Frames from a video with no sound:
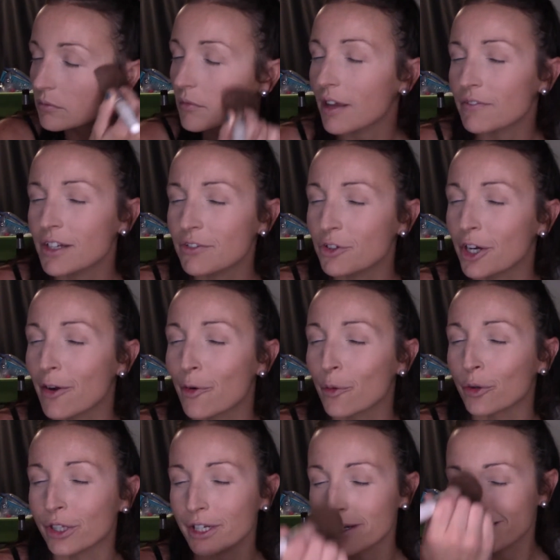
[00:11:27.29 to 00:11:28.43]
I've never ever
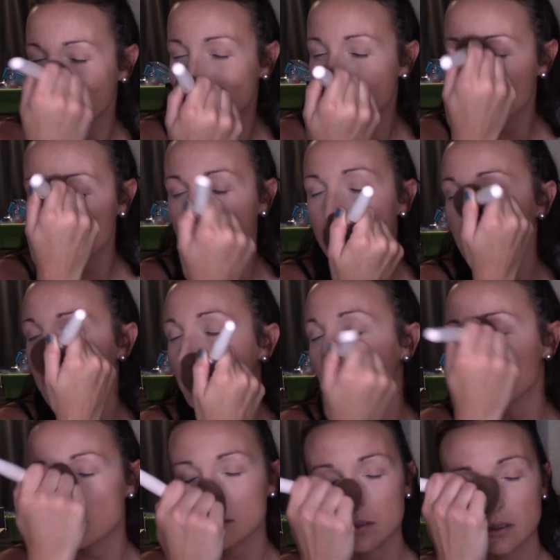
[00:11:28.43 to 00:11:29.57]
really
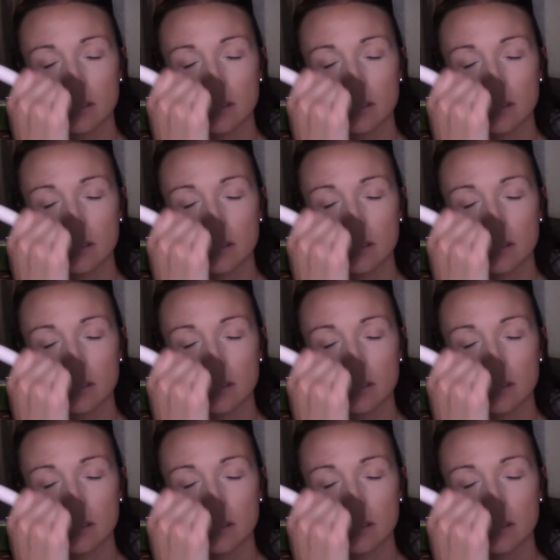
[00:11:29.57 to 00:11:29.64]
smelled